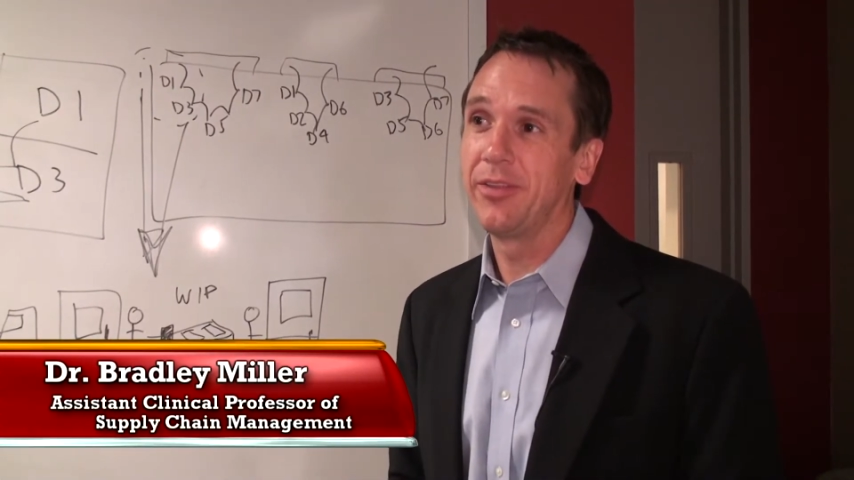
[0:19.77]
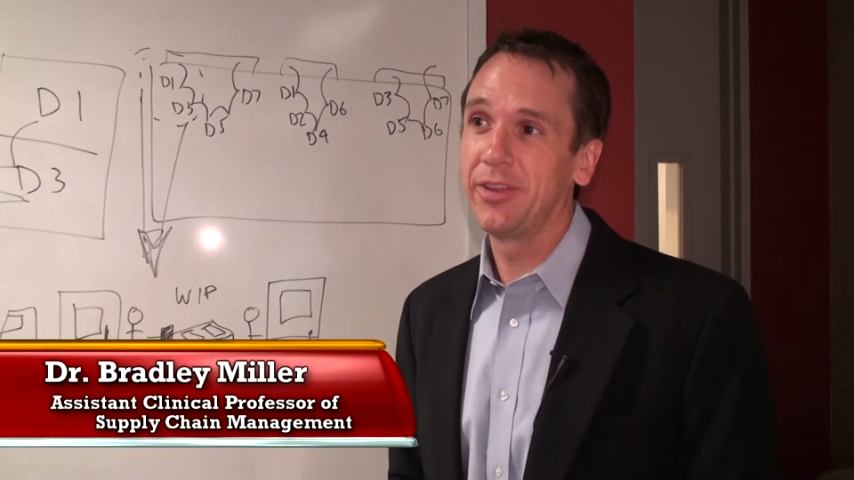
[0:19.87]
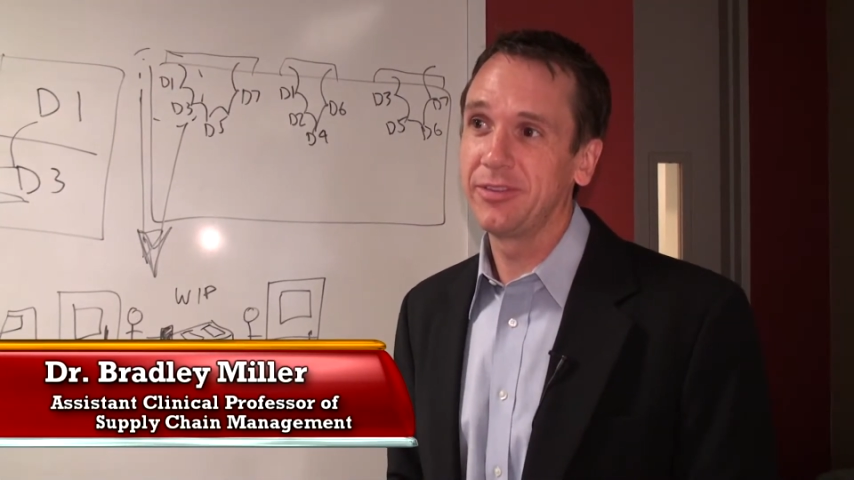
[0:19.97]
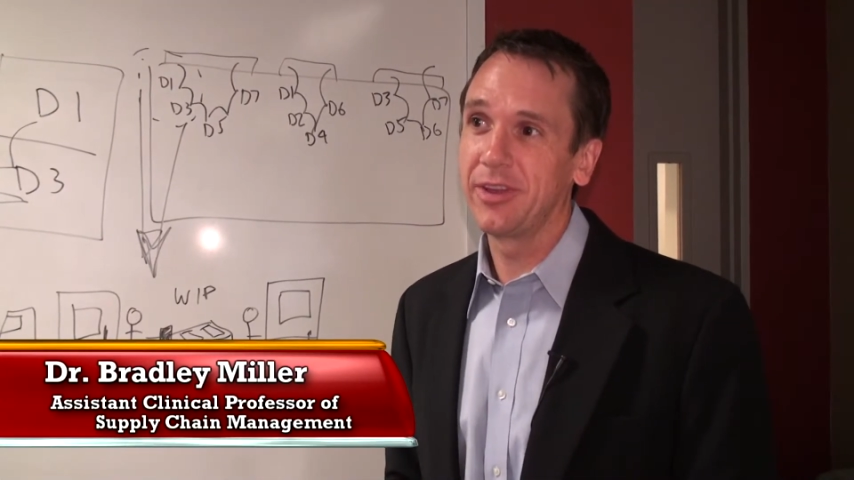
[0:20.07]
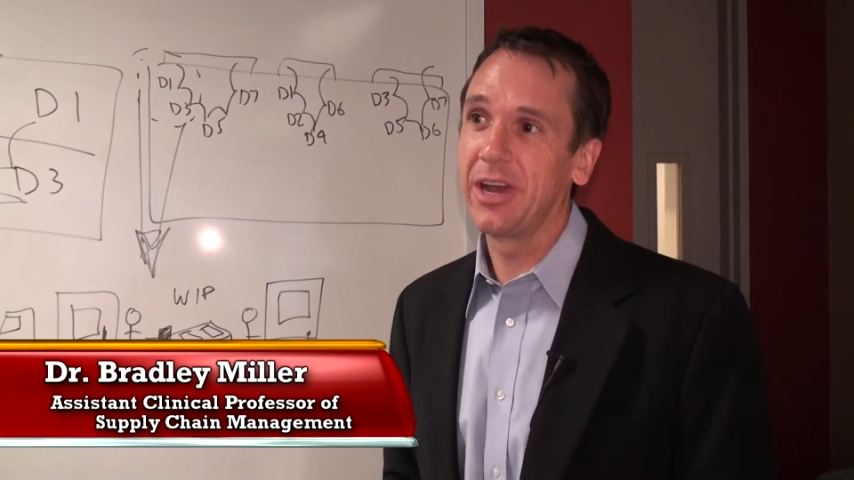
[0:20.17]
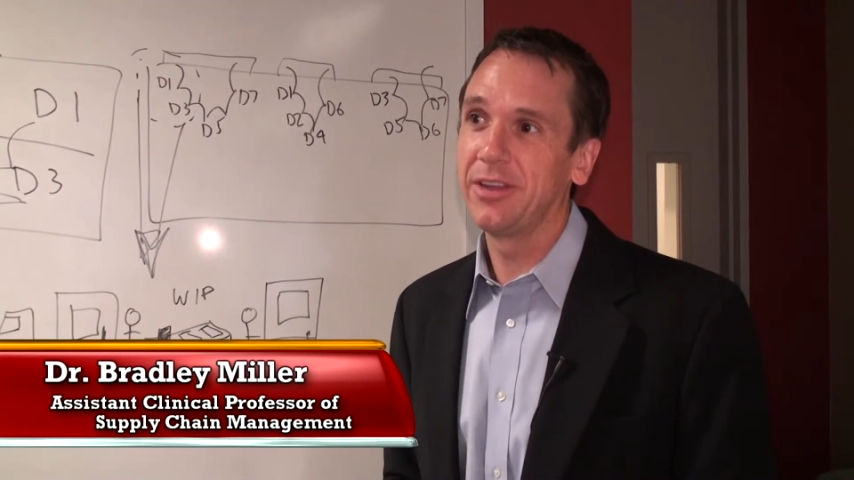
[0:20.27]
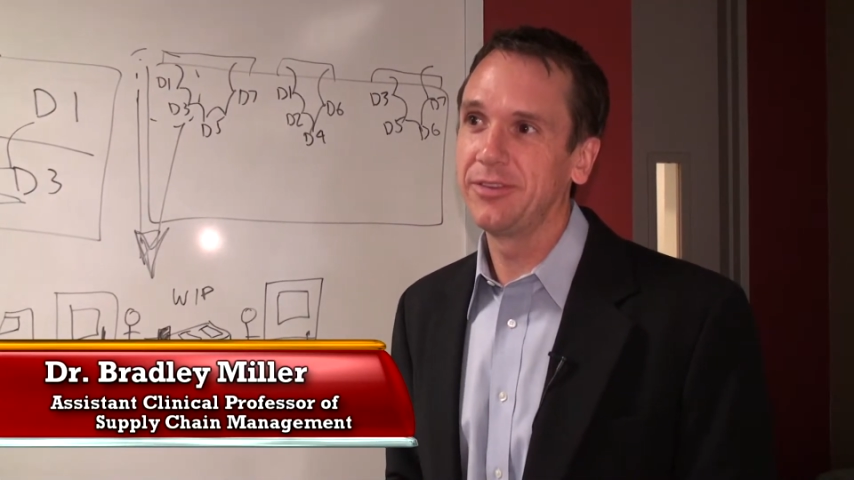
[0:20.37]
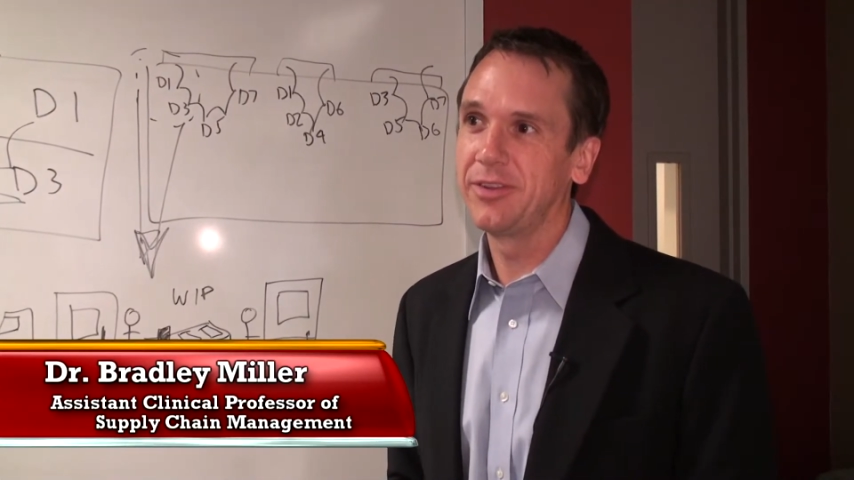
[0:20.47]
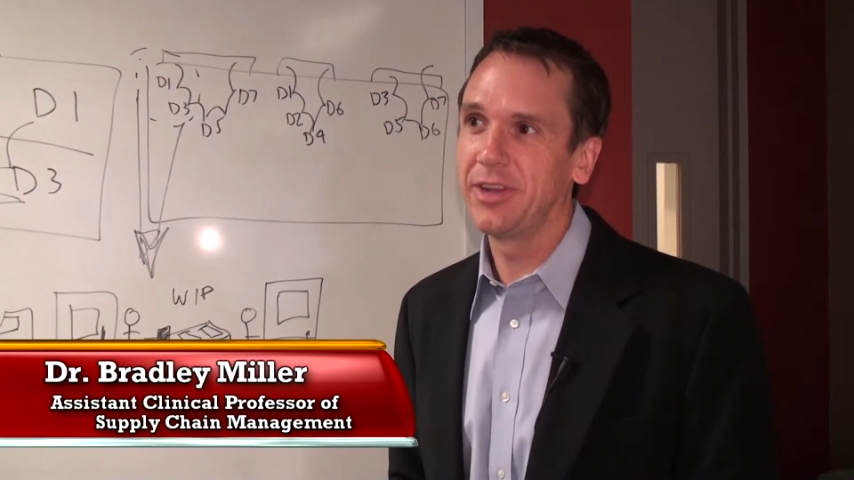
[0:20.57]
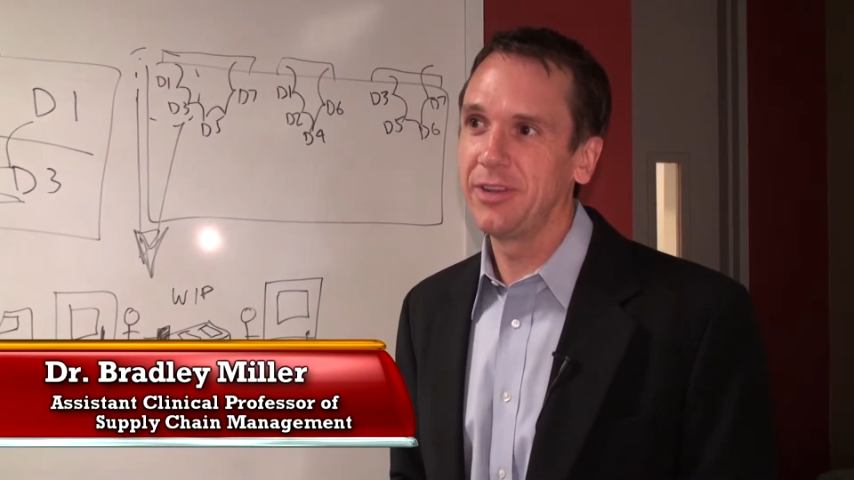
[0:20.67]
and things that I had
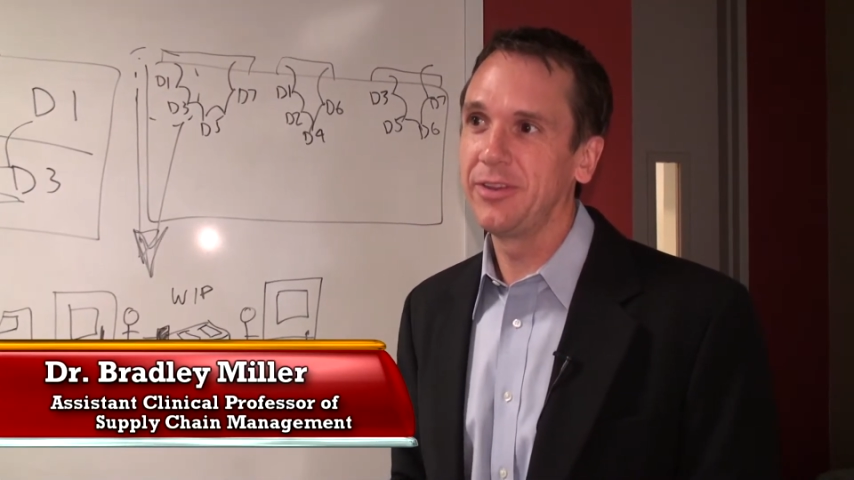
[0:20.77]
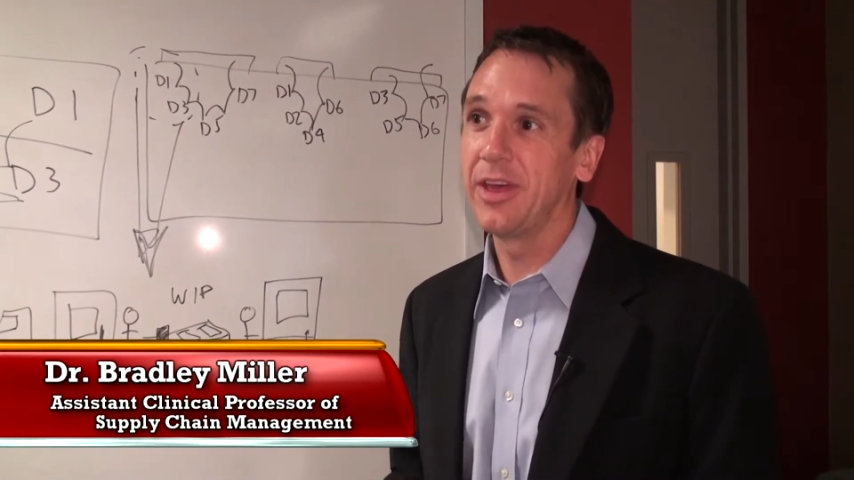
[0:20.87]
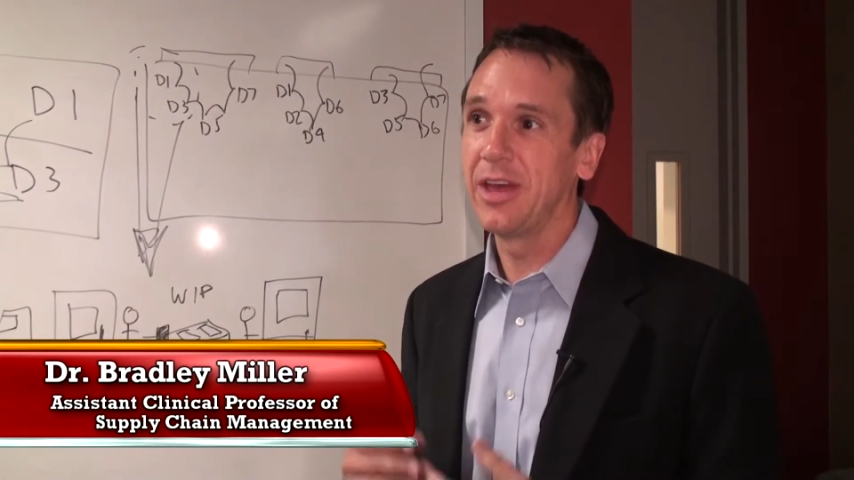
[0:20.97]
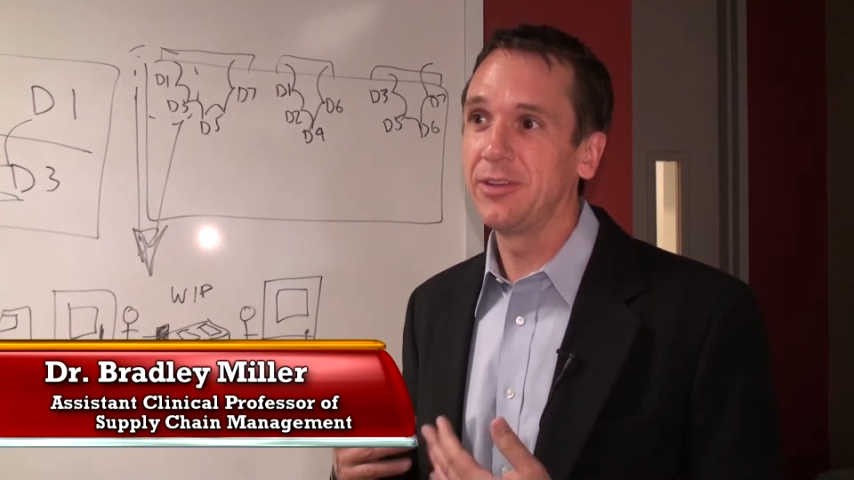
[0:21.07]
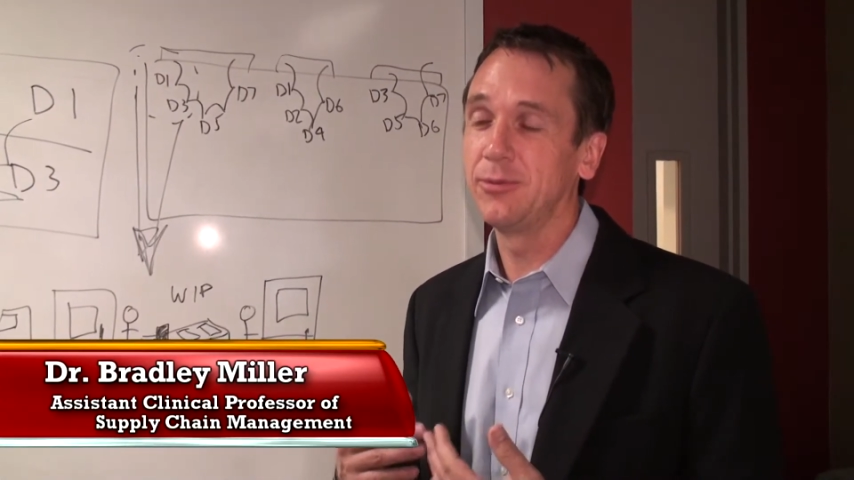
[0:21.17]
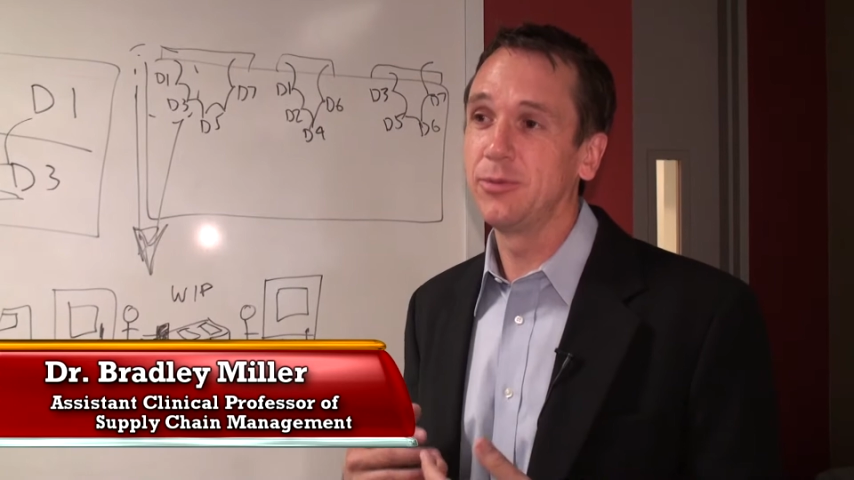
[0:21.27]
studied that